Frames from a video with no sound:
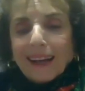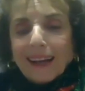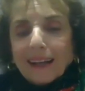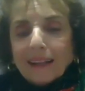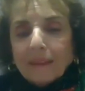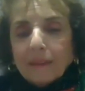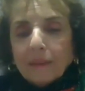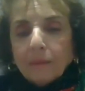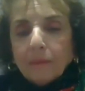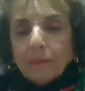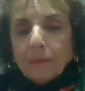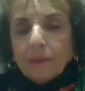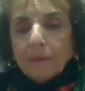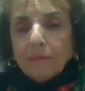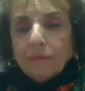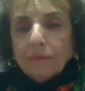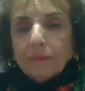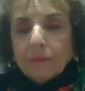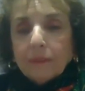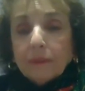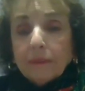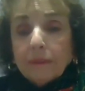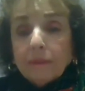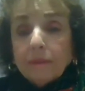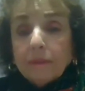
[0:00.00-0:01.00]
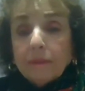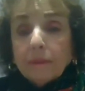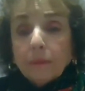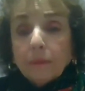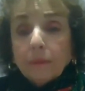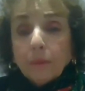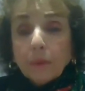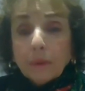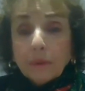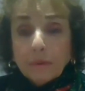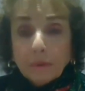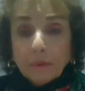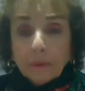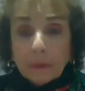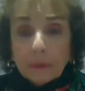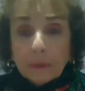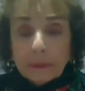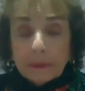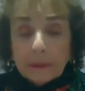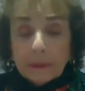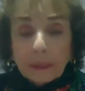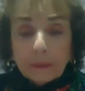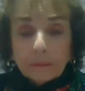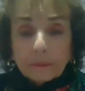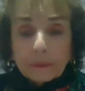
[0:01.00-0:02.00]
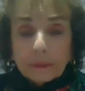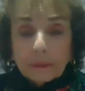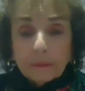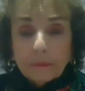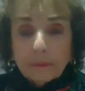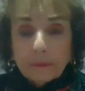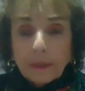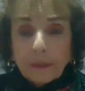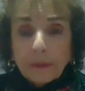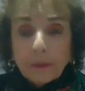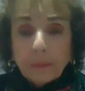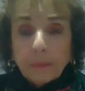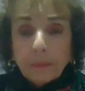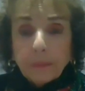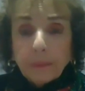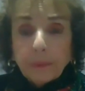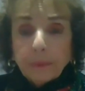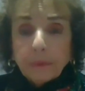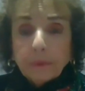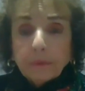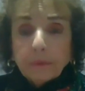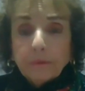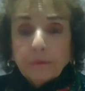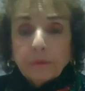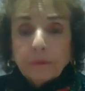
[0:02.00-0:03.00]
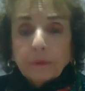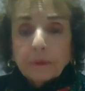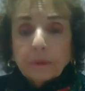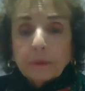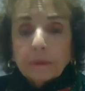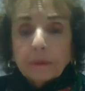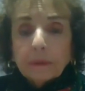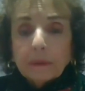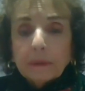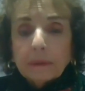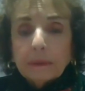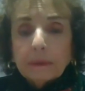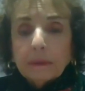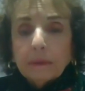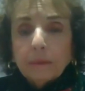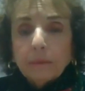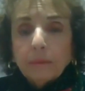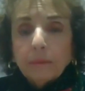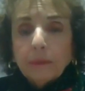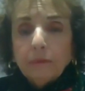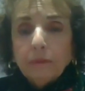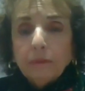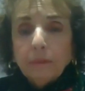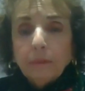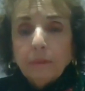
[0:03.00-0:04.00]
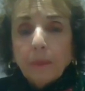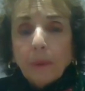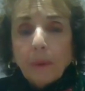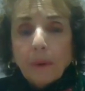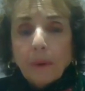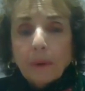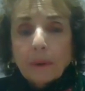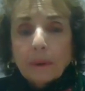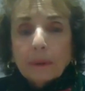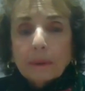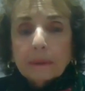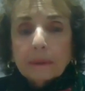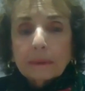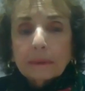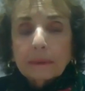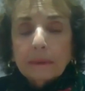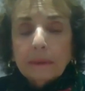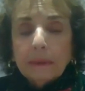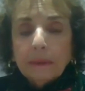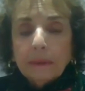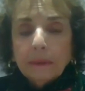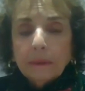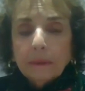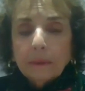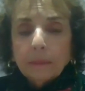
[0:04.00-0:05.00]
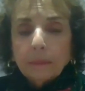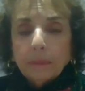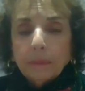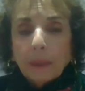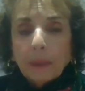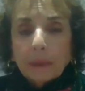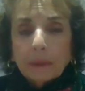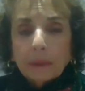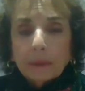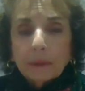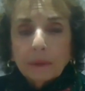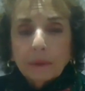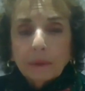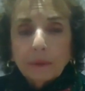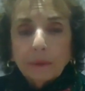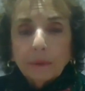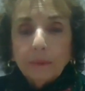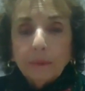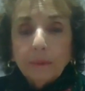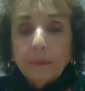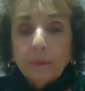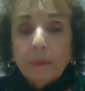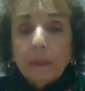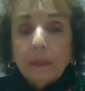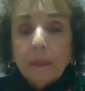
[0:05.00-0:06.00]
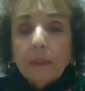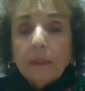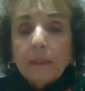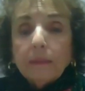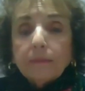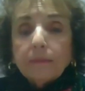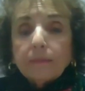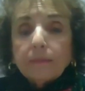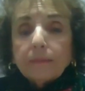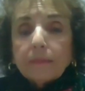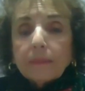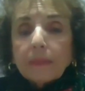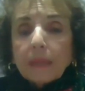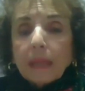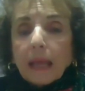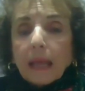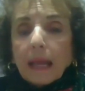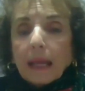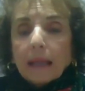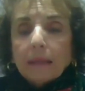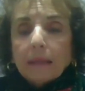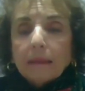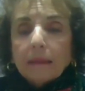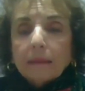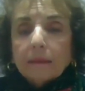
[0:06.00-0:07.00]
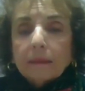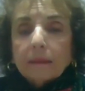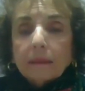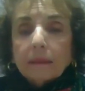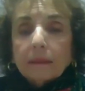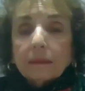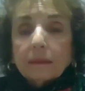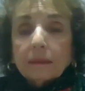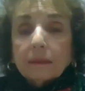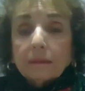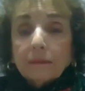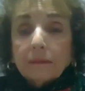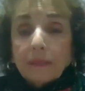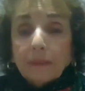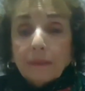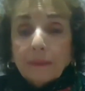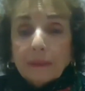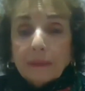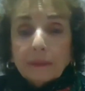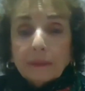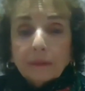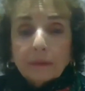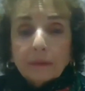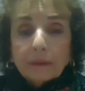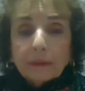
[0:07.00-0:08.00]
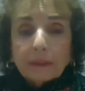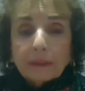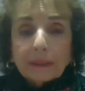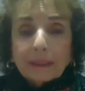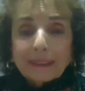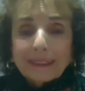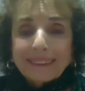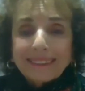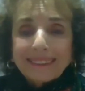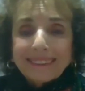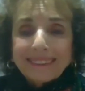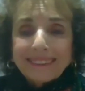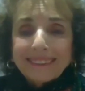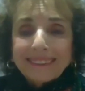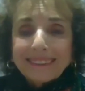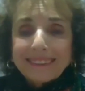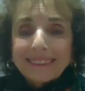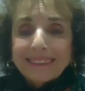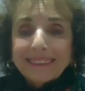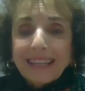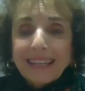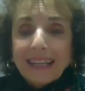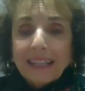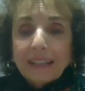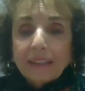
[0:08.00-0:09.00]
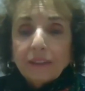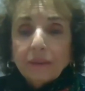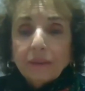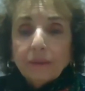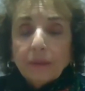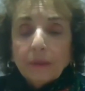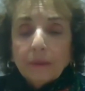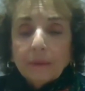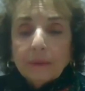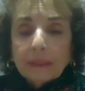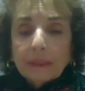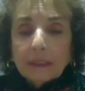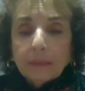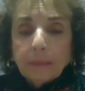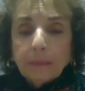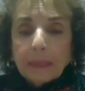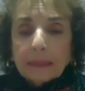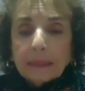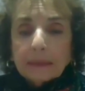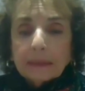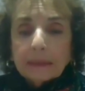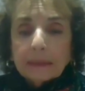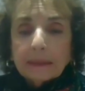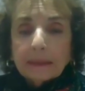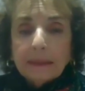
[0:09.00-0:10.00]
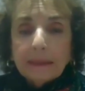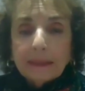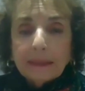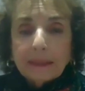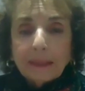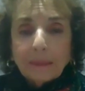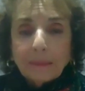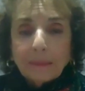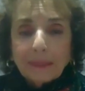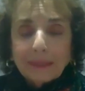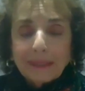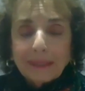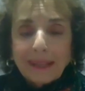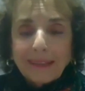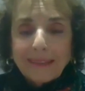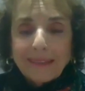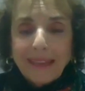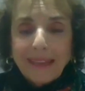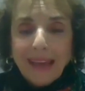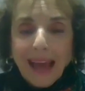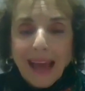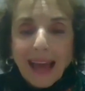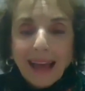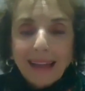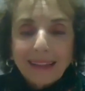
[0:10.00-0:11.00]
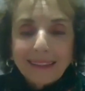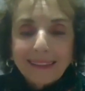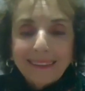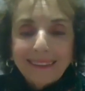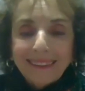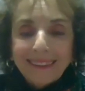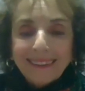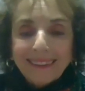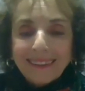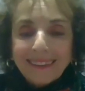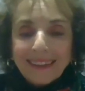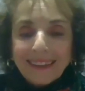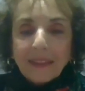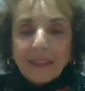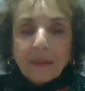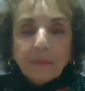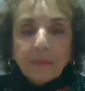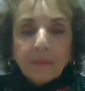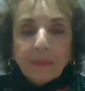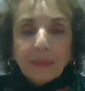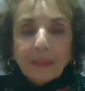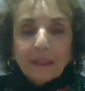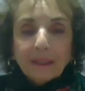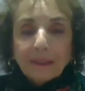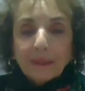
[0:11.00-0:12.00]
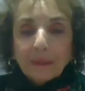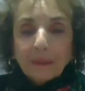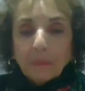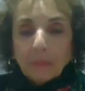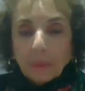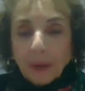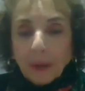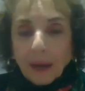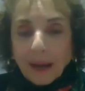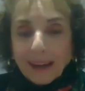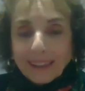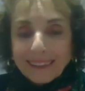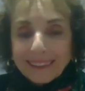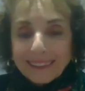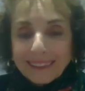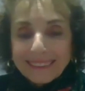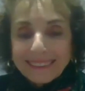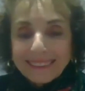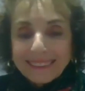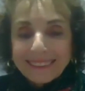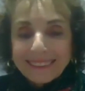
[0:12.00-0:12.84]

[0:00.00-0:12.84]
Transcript: And the, the, the waterfall itself is very beautiful. It's in River Park, it's near the Bronx Zoo, and it's, it's a very interesting sight. You don't expect to see something like that in the middle of the Bronx.